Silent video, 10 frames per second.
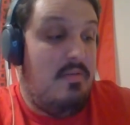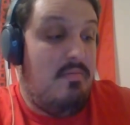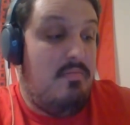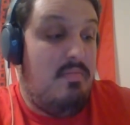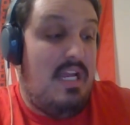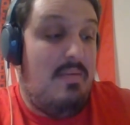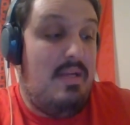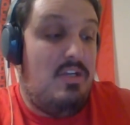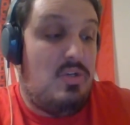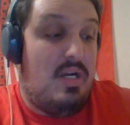
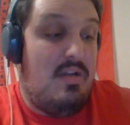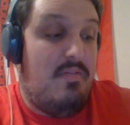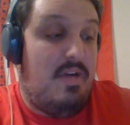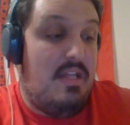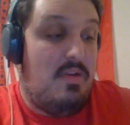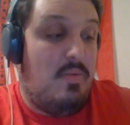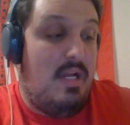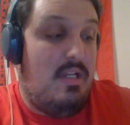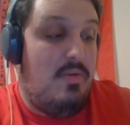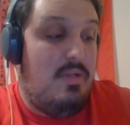maybe trying to fight their
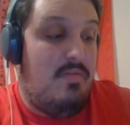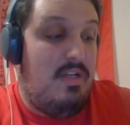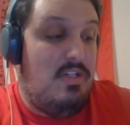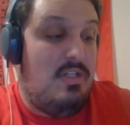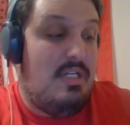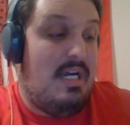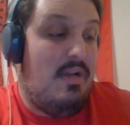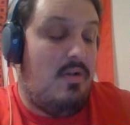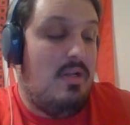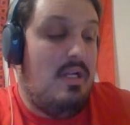way into a division
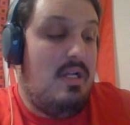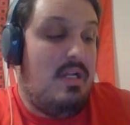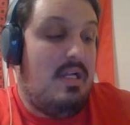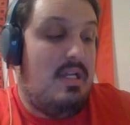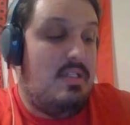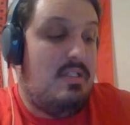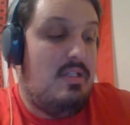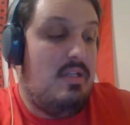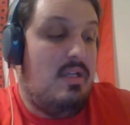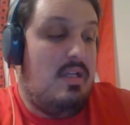title, because
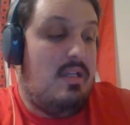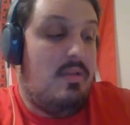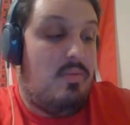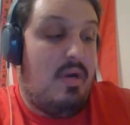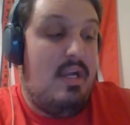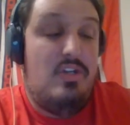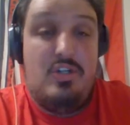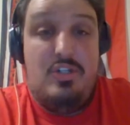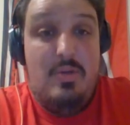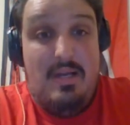the
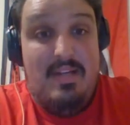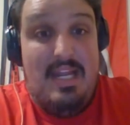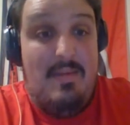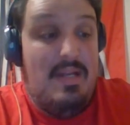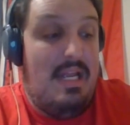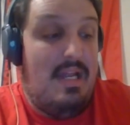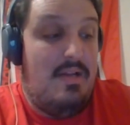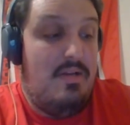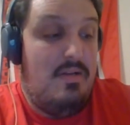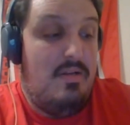Rangers do have a game in
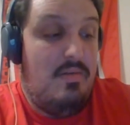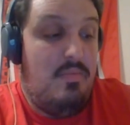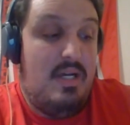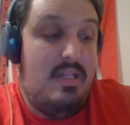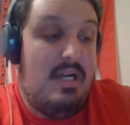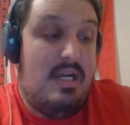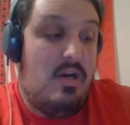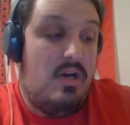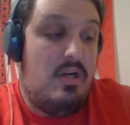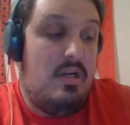hand, but they're at
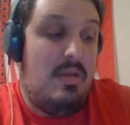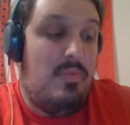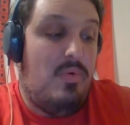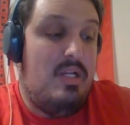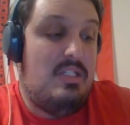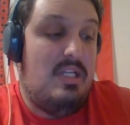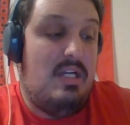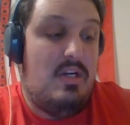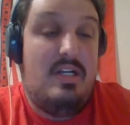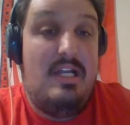one hundred eight points and the
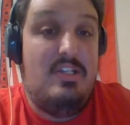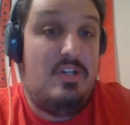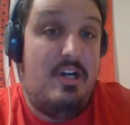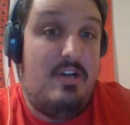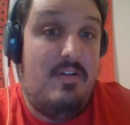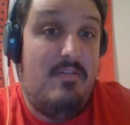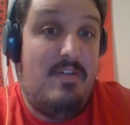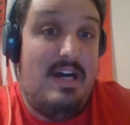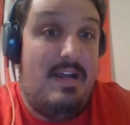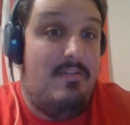Hurricanes are one hundred
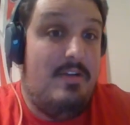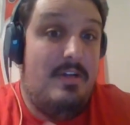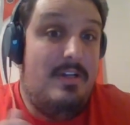five.